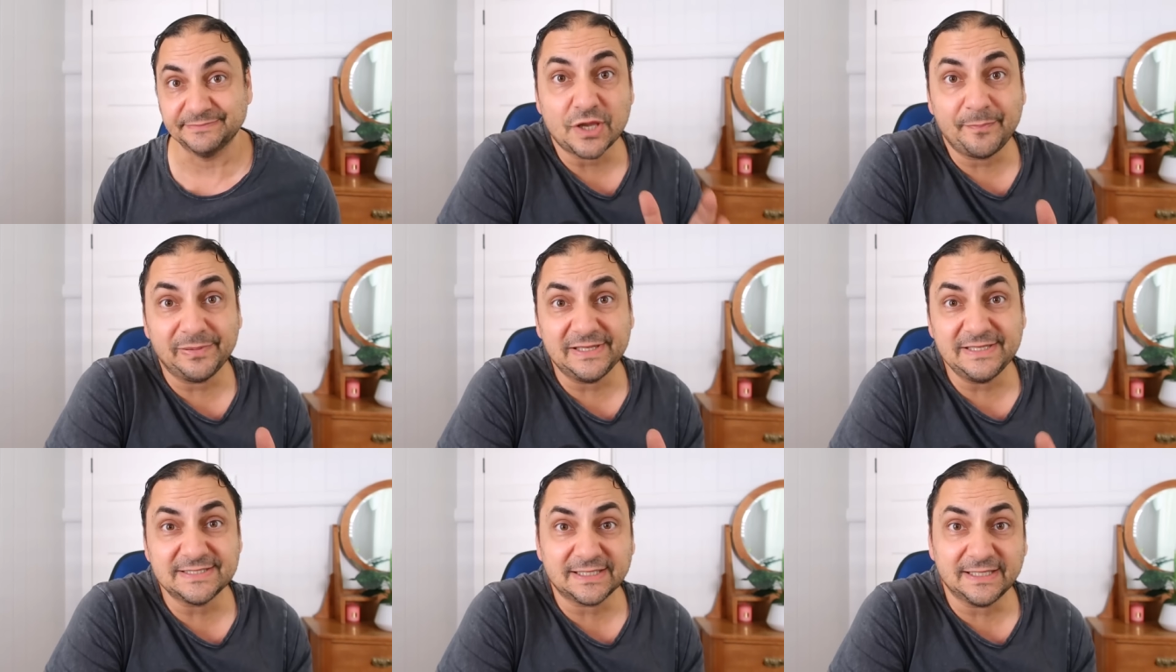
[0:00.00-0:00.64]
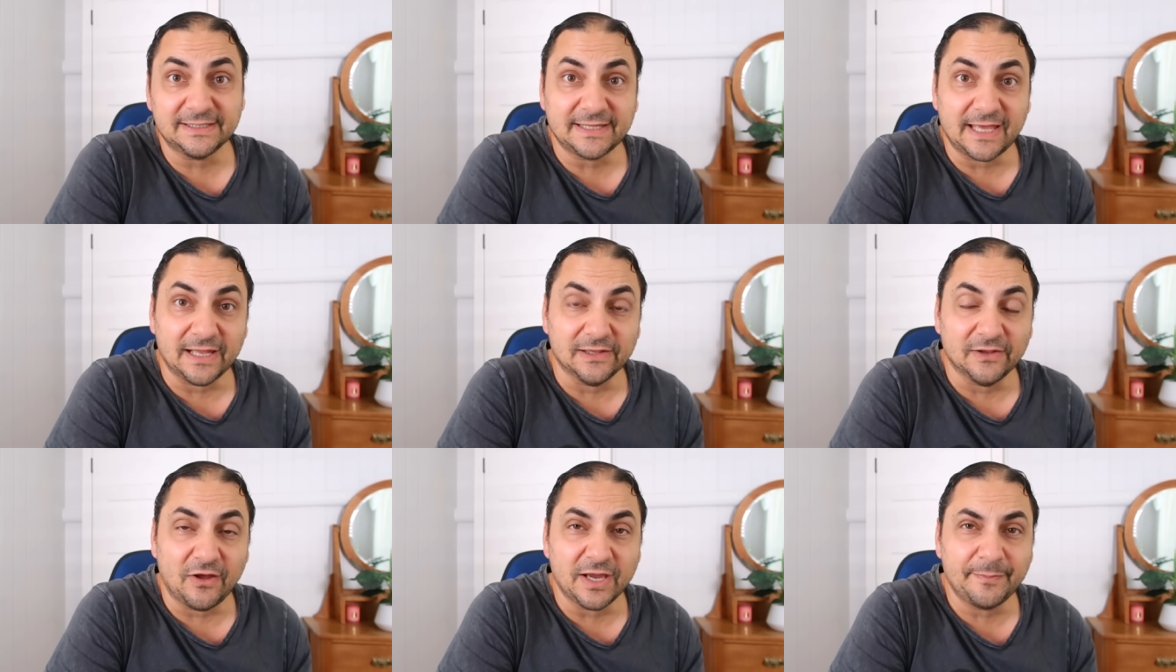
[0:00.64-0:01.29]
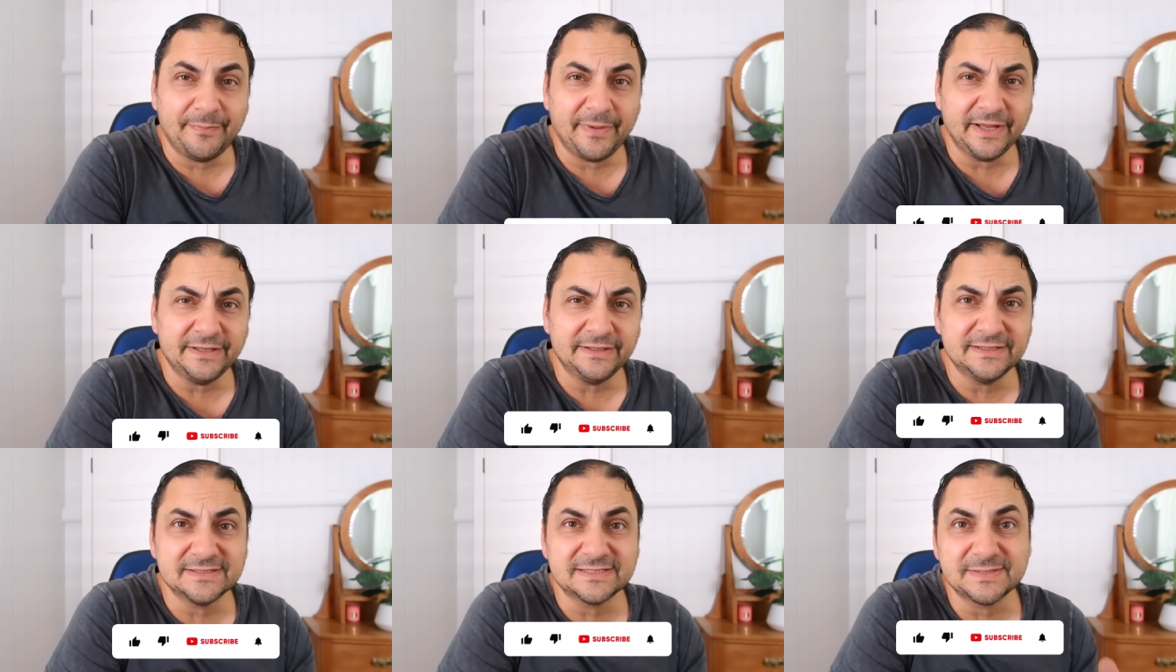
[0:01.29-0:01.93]
So please click that like
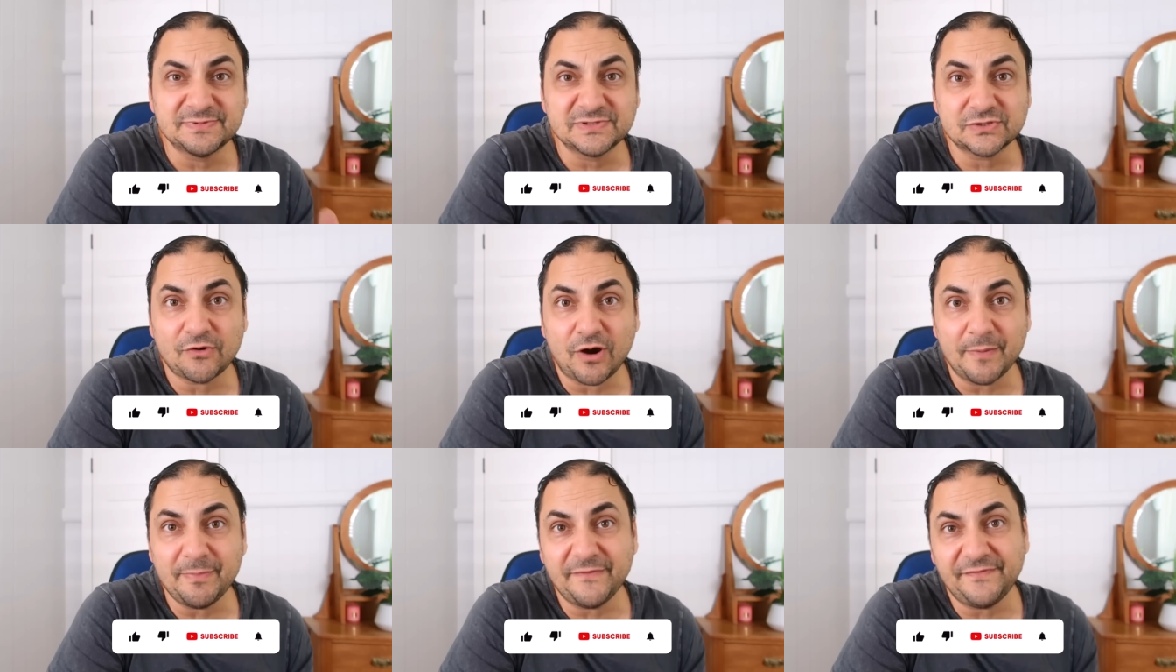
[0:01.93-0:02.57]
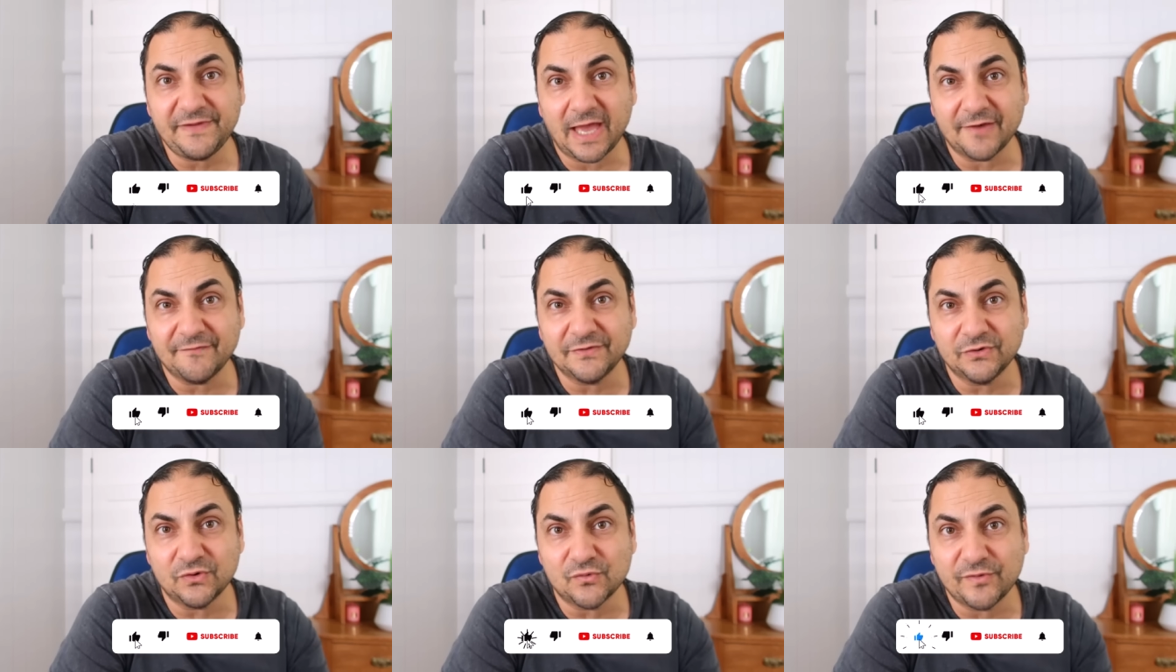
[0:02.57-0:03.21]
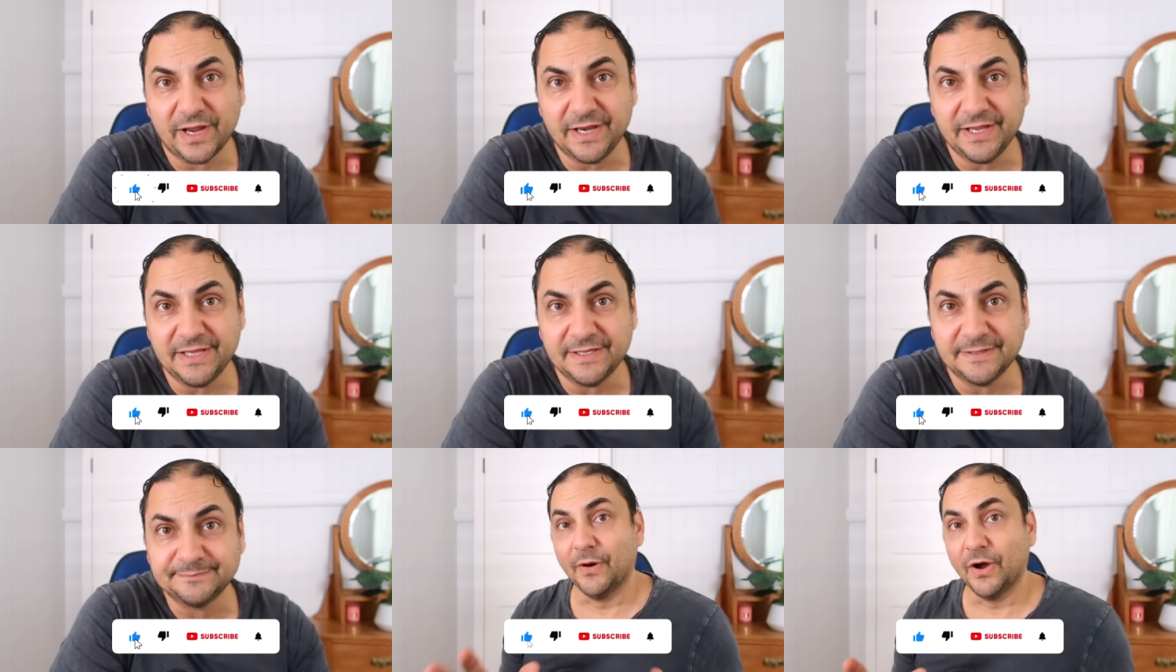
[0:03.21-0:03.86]
button and subscribe if you haven't
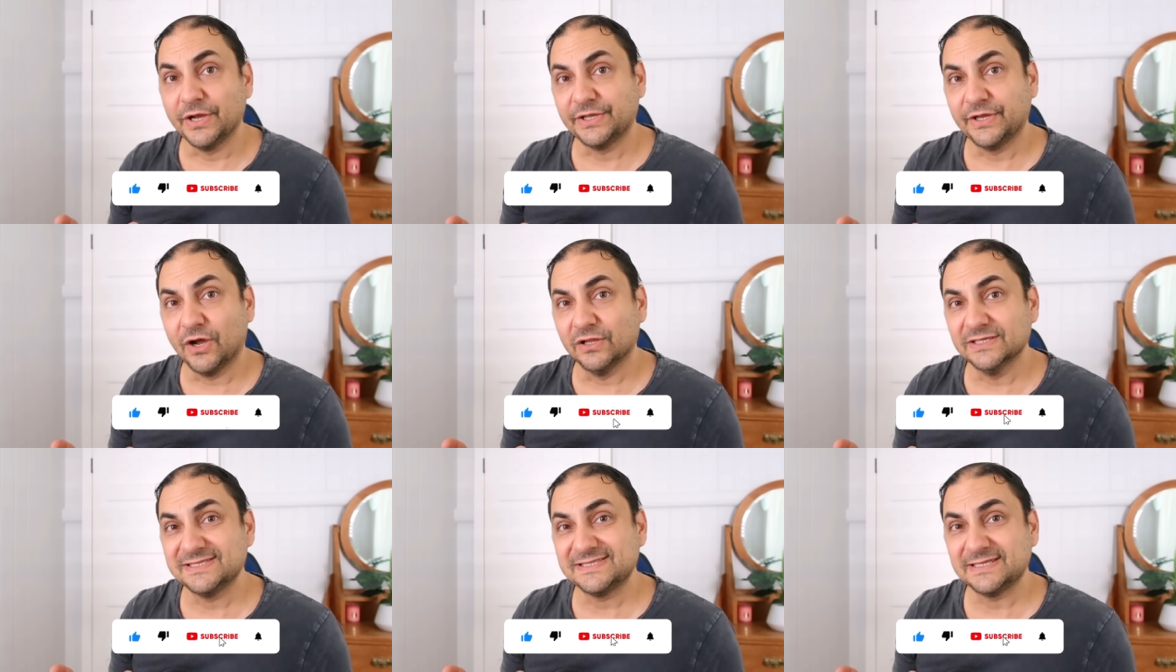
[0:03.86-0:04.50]
already. My goal is